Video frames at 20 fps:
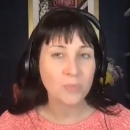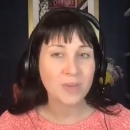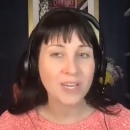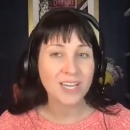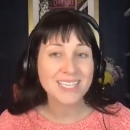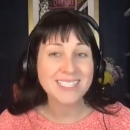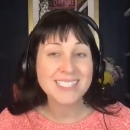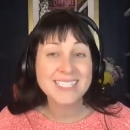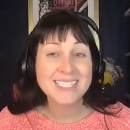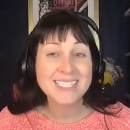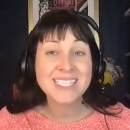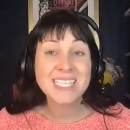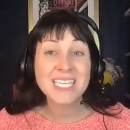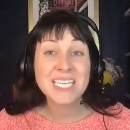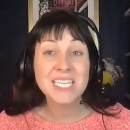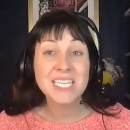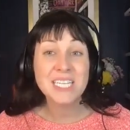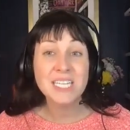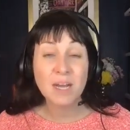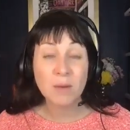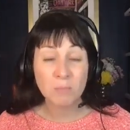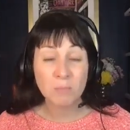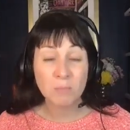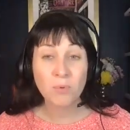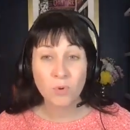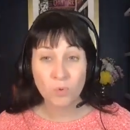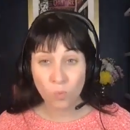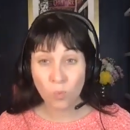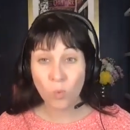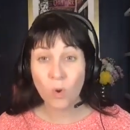because it's the
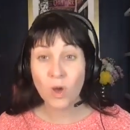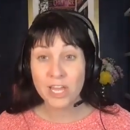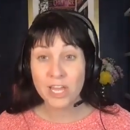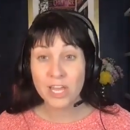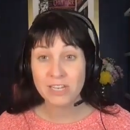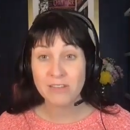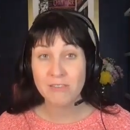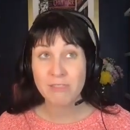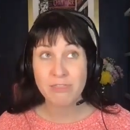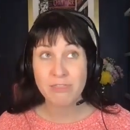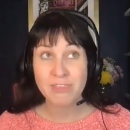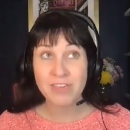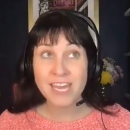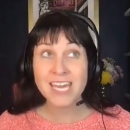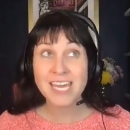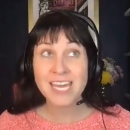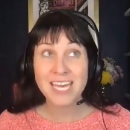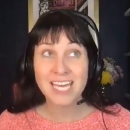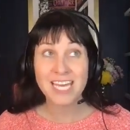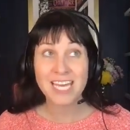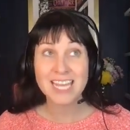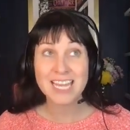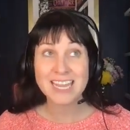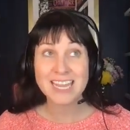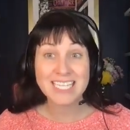number one thing